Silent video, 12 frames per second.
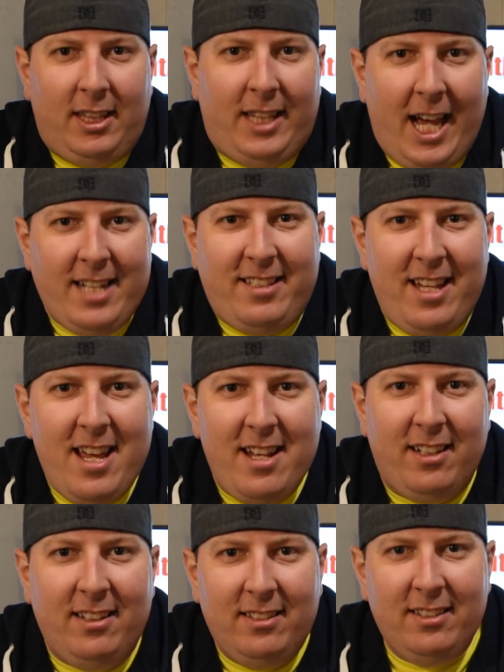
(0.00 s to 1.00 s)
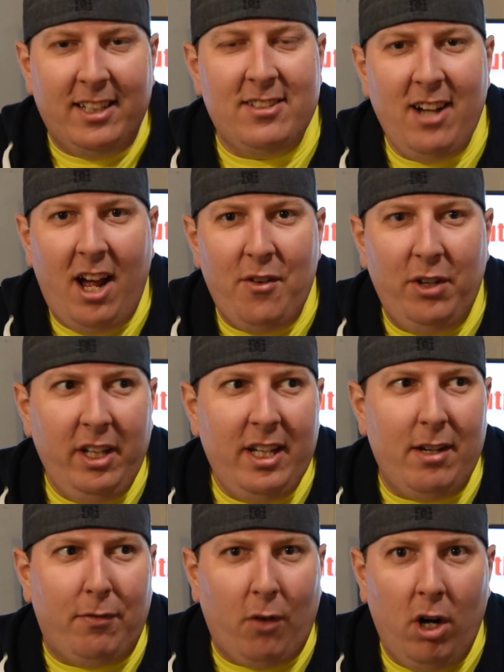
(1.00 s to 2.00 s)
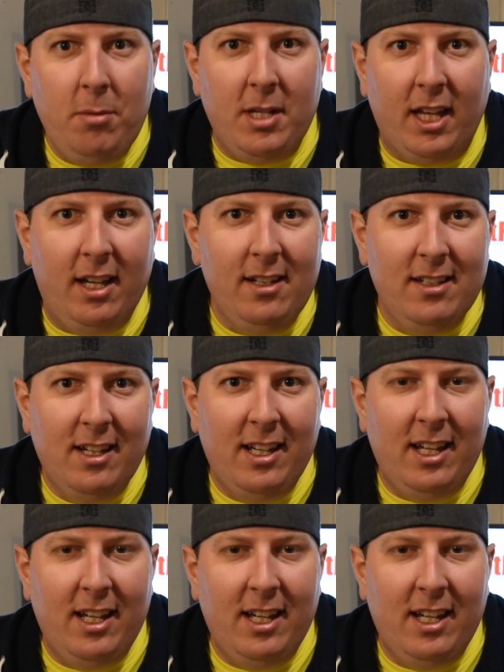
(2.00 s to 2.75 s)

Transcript: That's it. It's not really a formula.